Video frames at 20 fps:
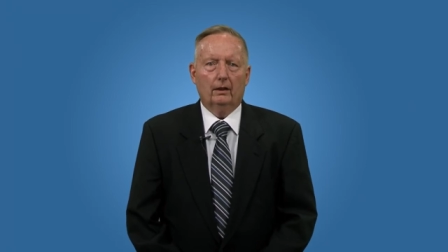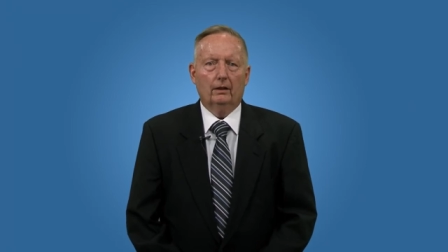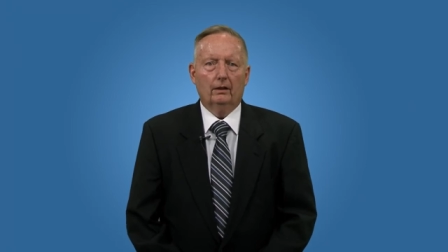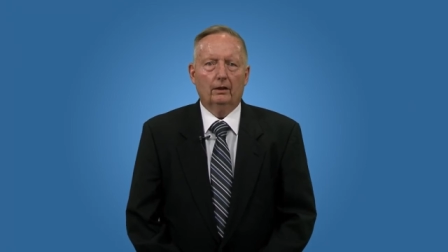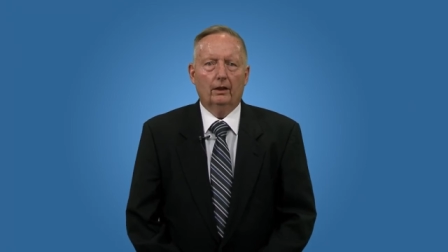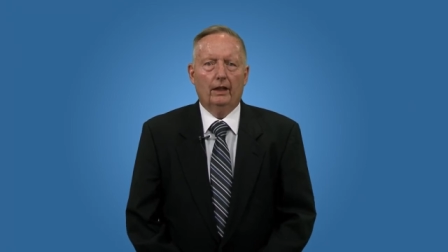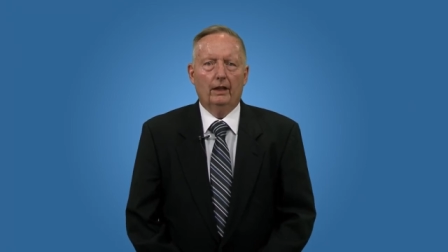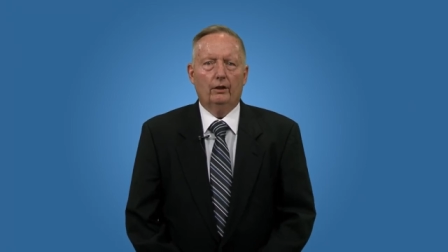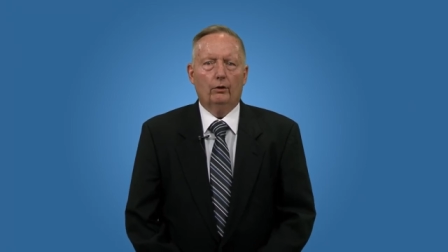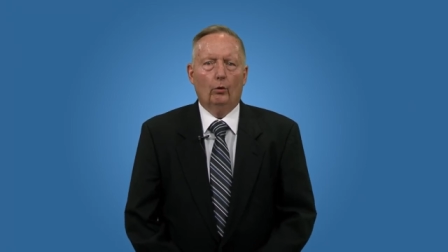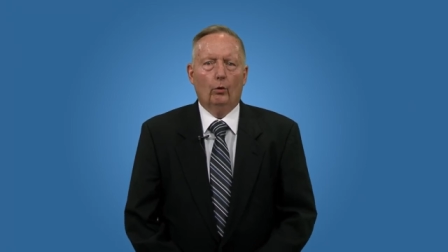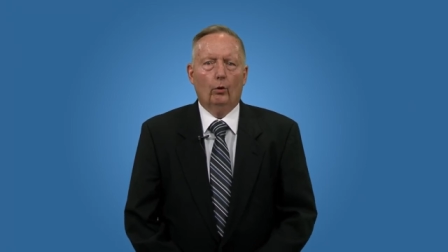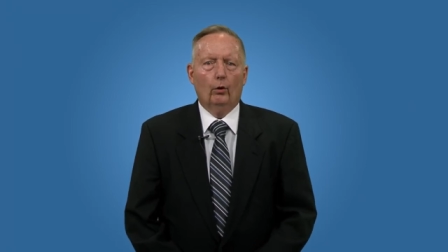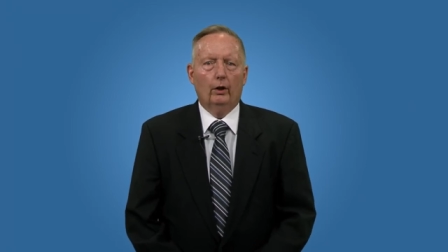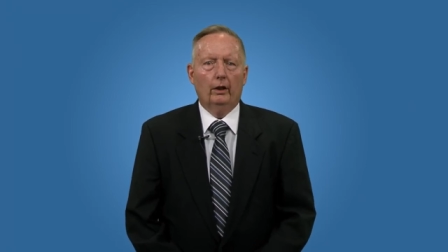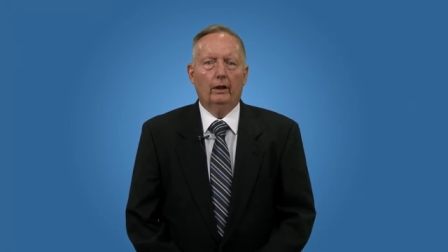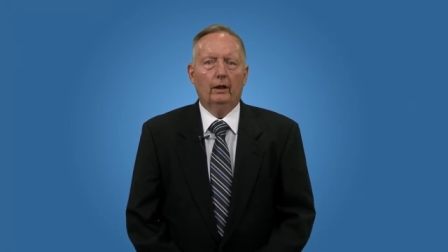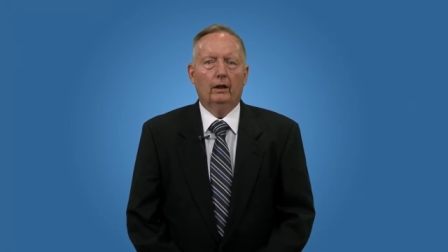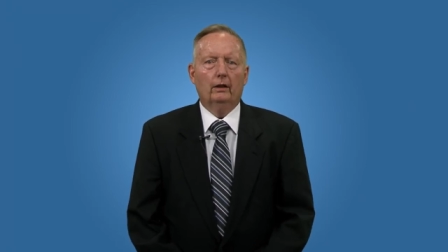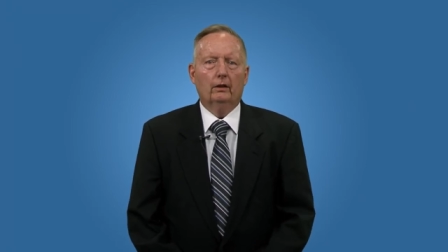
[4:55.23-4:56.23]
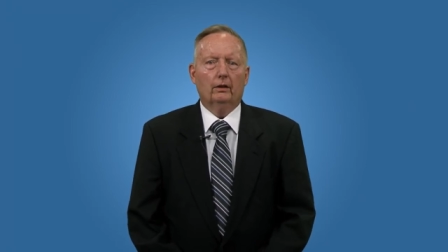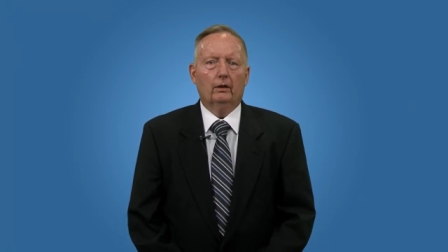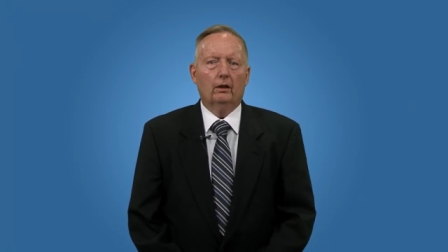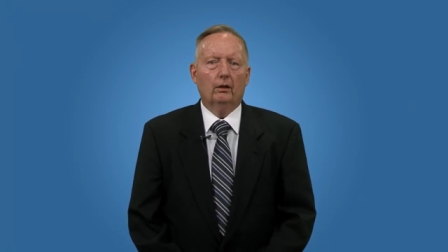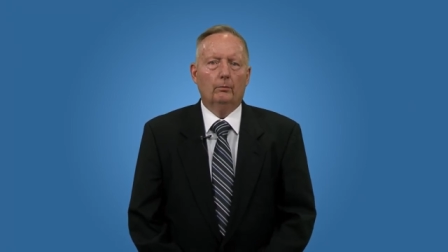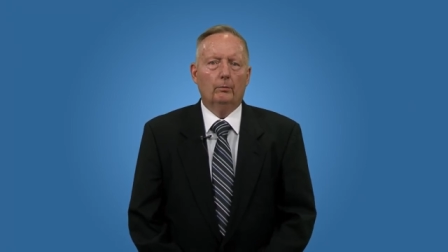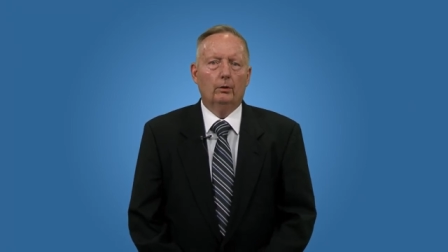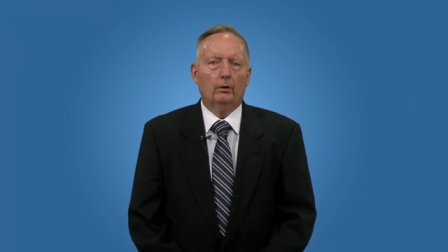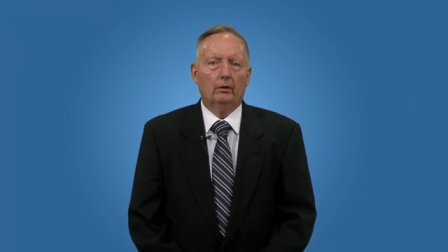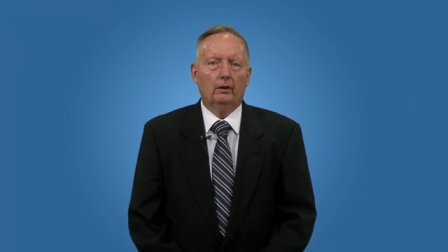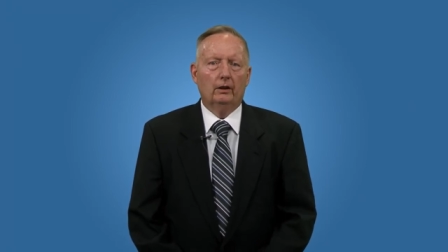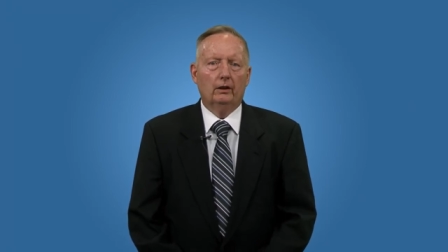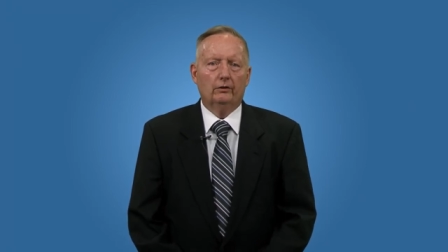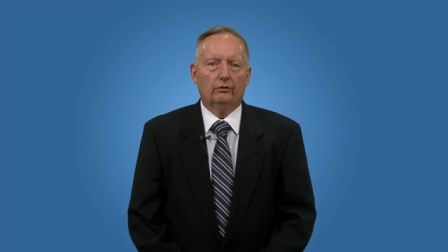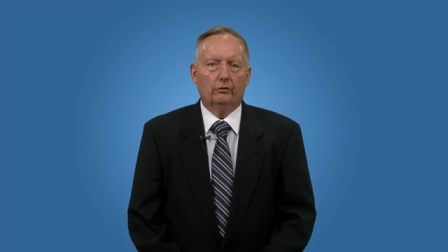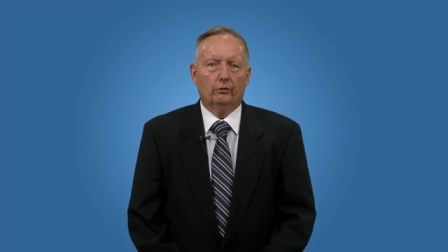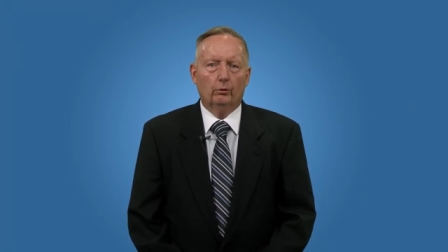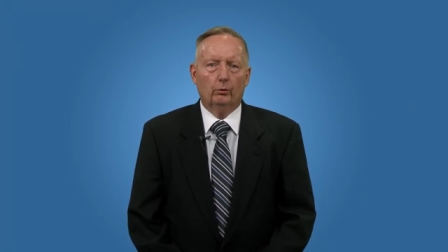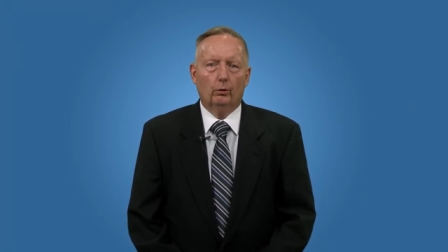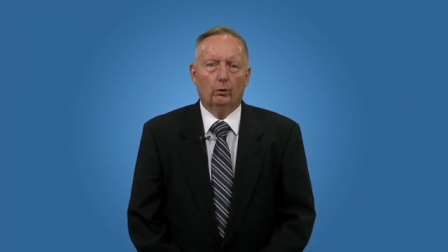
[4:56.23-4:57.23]
Lake Orion community
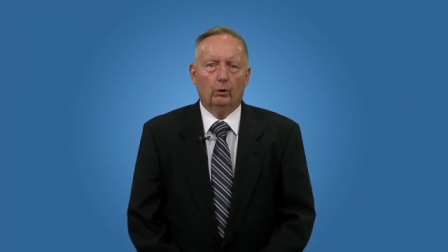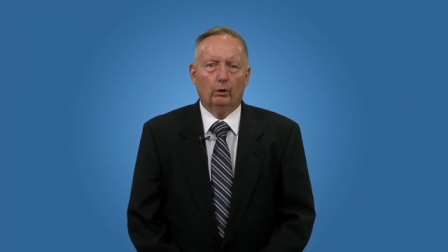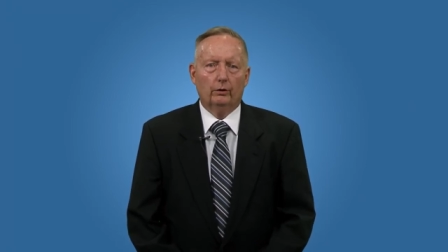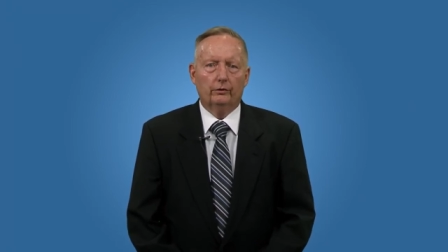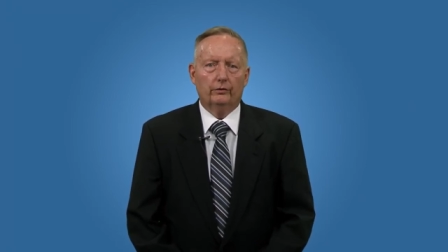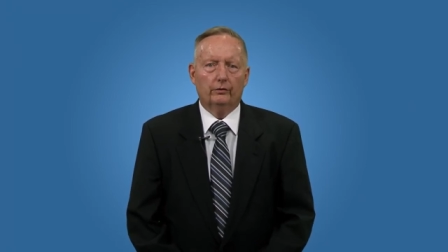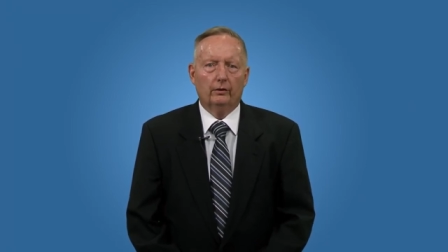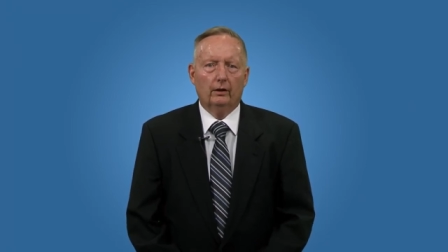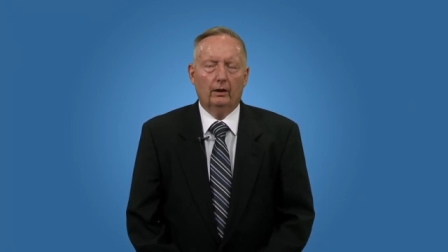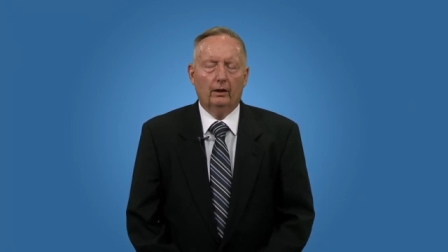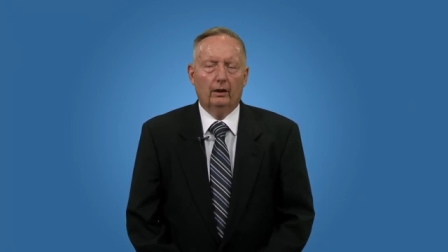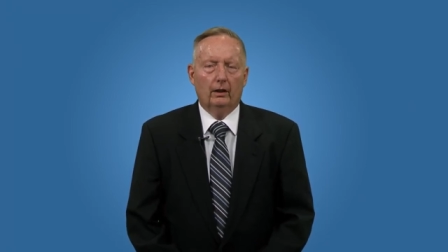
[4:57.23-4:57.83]
schools